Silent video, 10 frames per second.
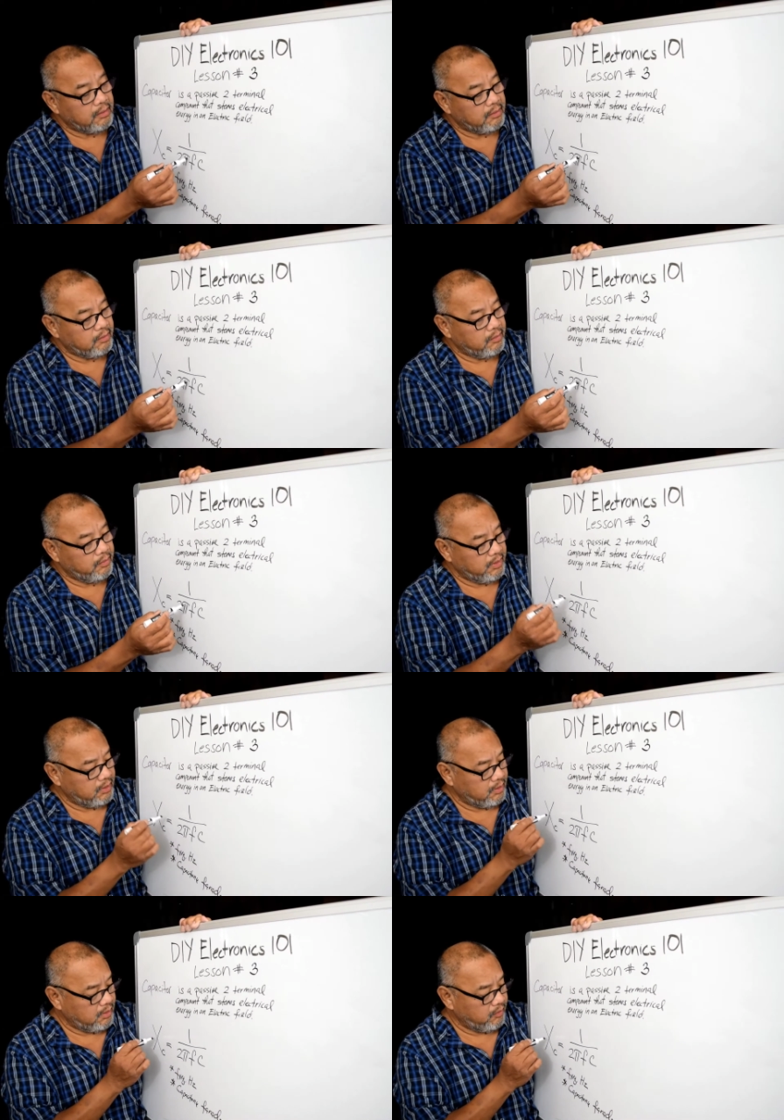
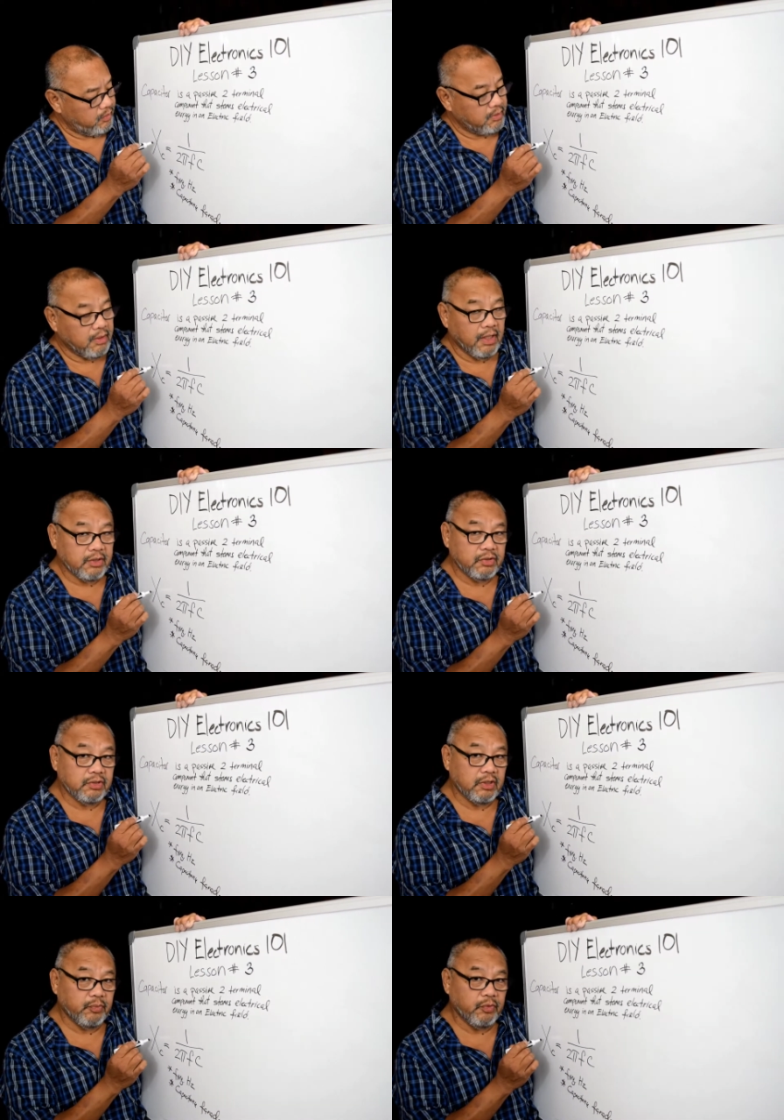with
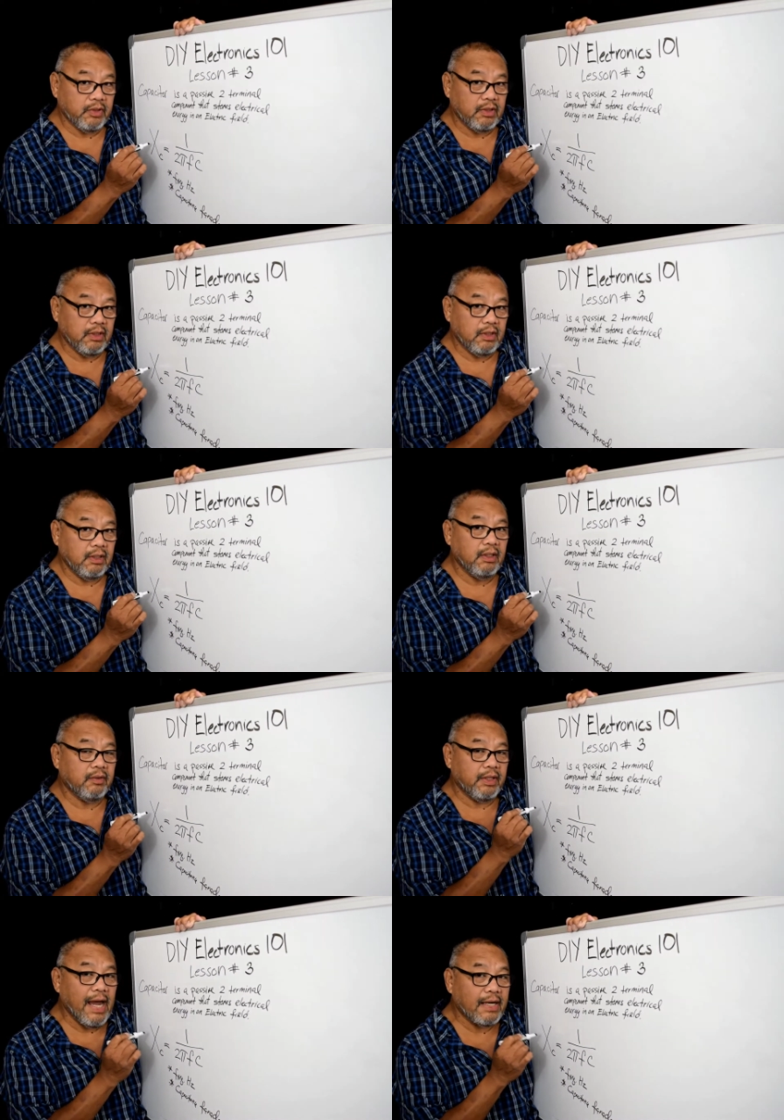relationship with the
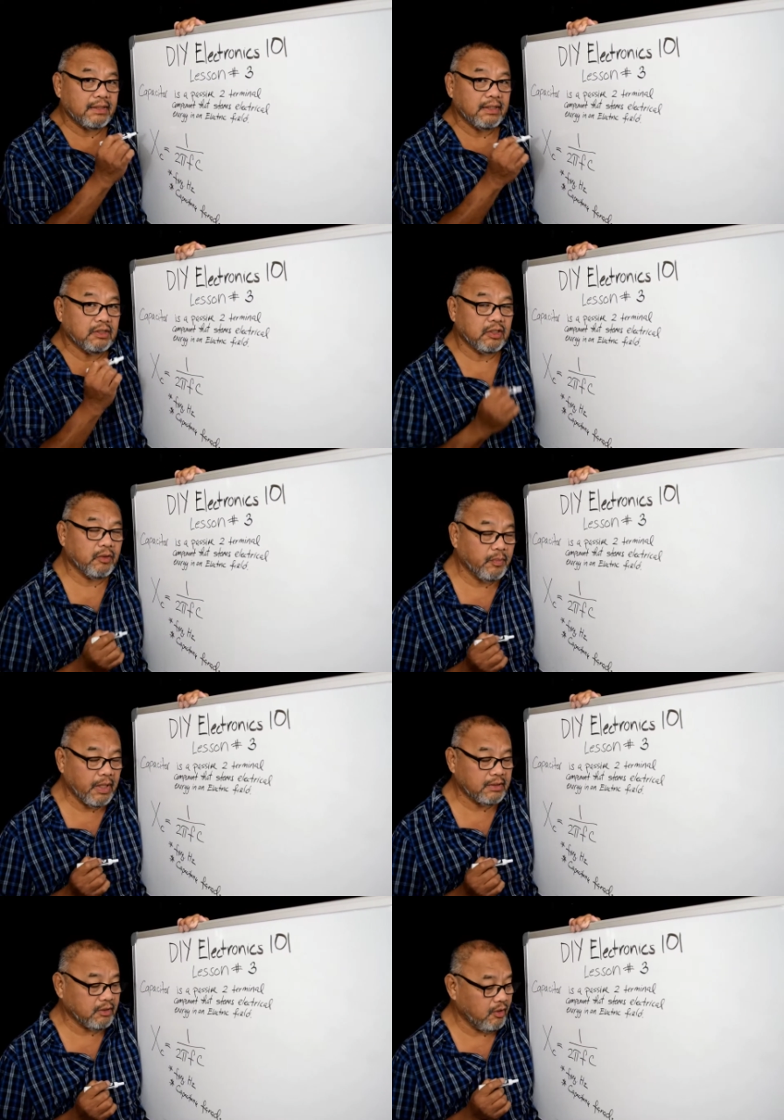reactance
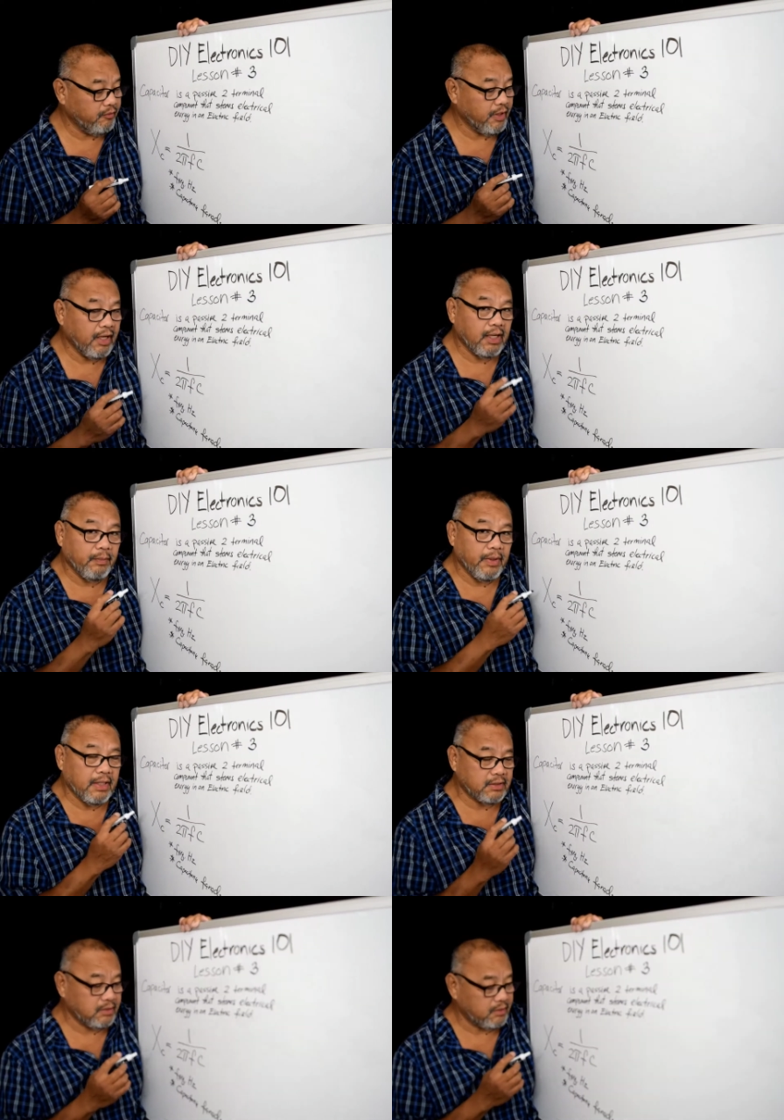of a
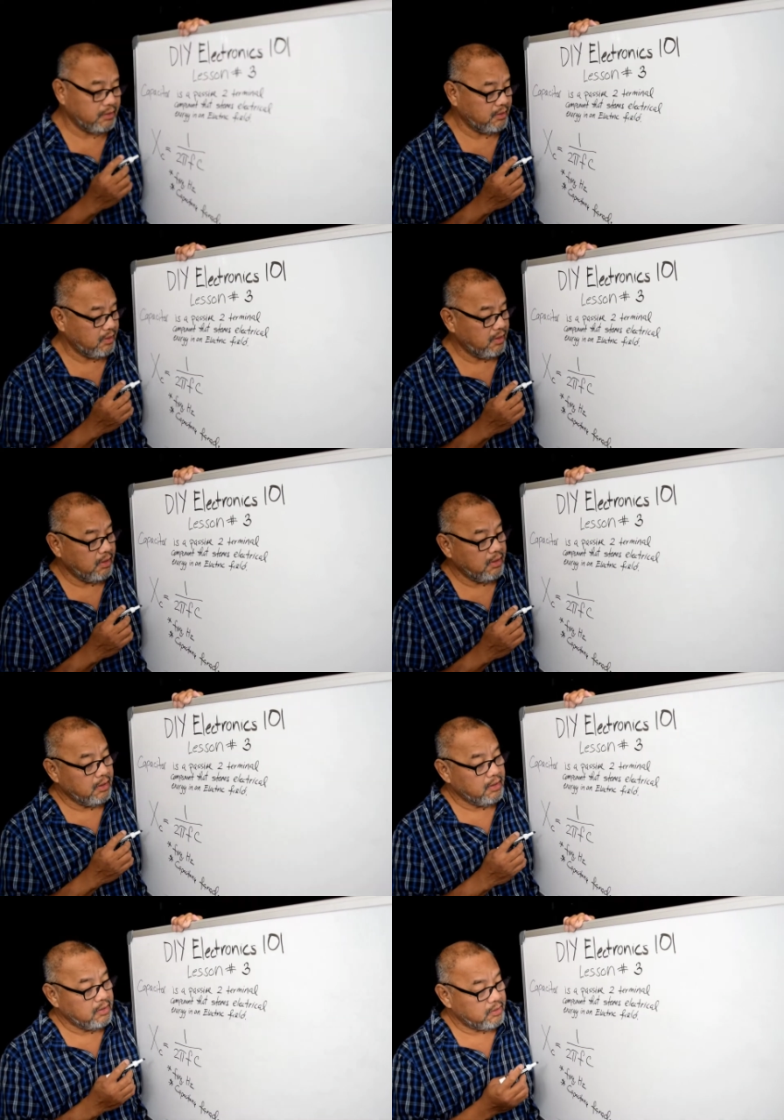capacitor.
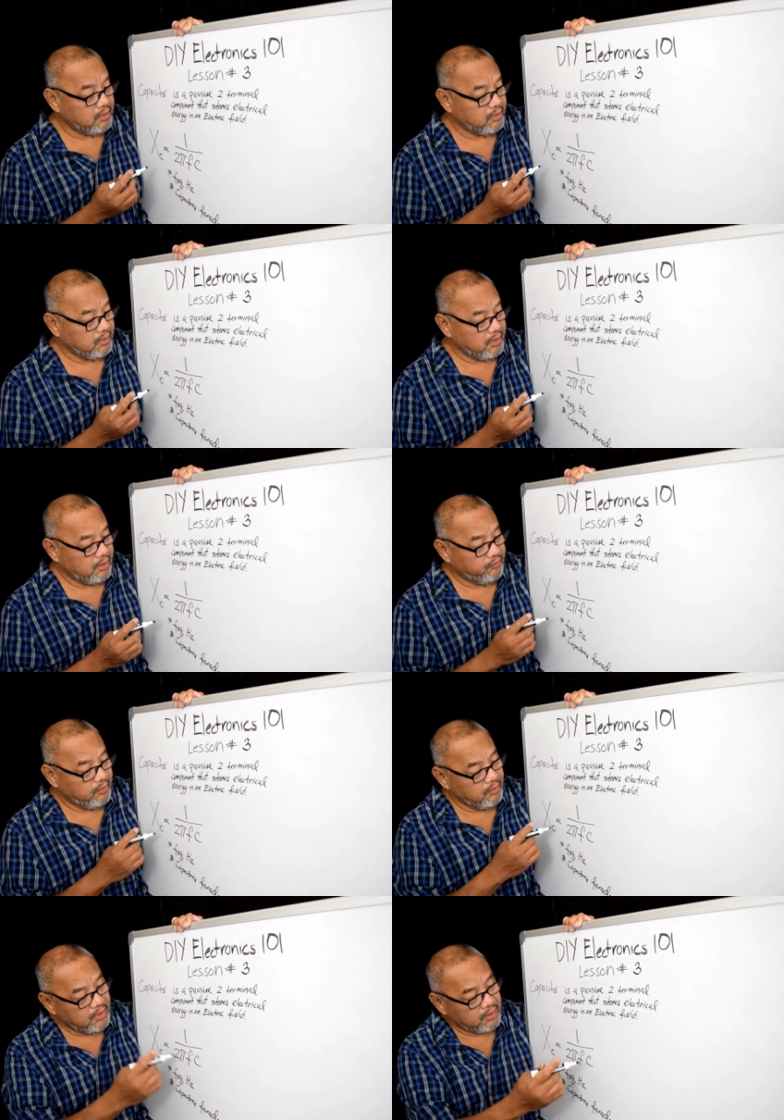So if you
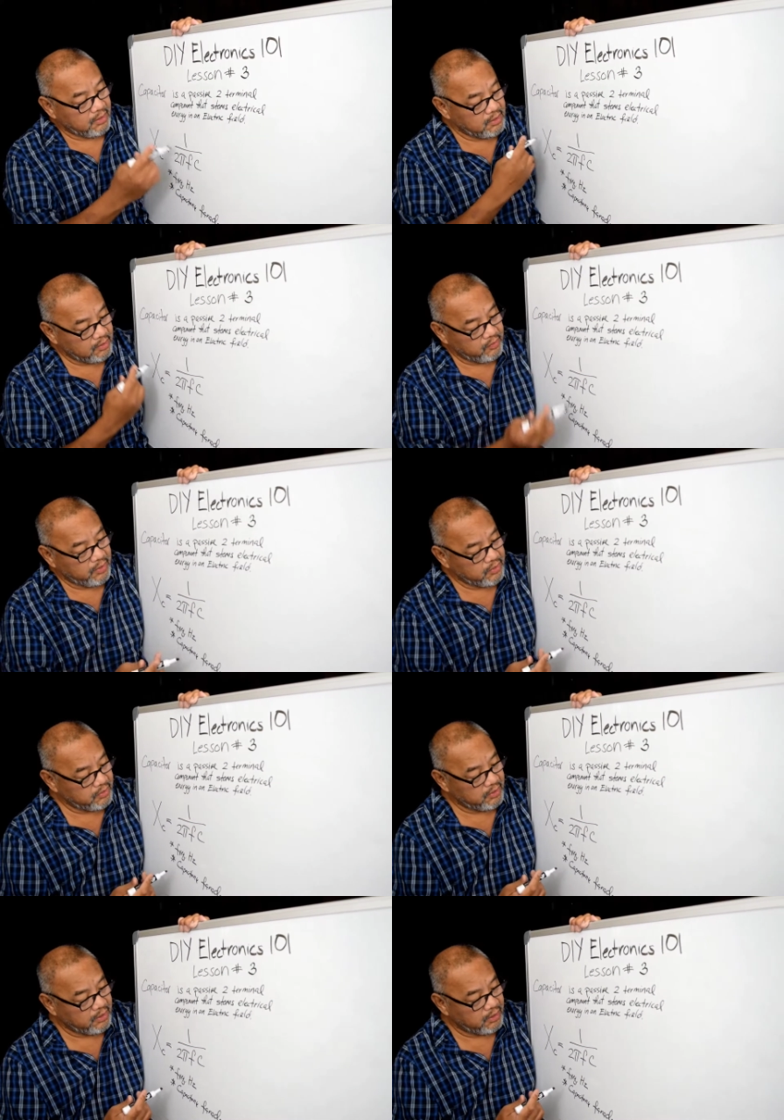look at this equation
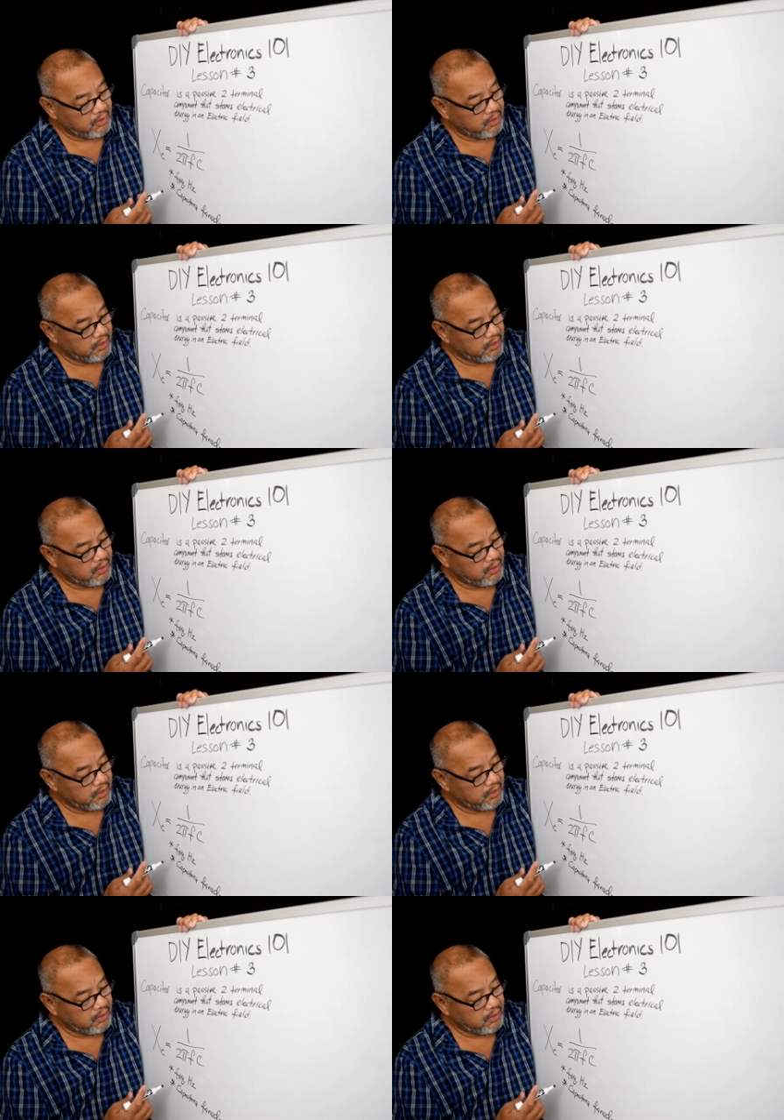here,